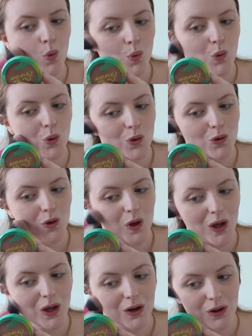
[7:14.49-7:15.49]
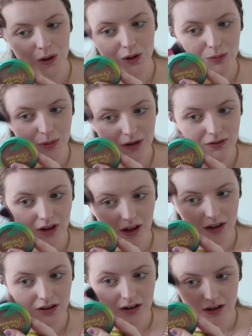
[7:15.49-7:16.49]
to just set in a little bit of
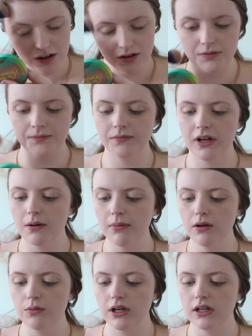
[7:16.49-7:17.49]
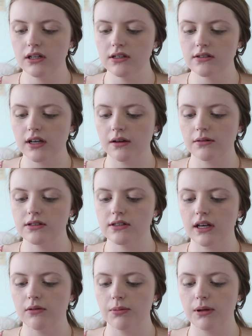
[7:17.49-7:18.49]
color. Now my weakness, I would
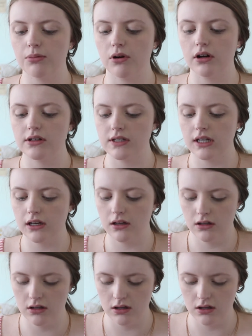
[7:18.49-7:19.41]
say, would be bronzing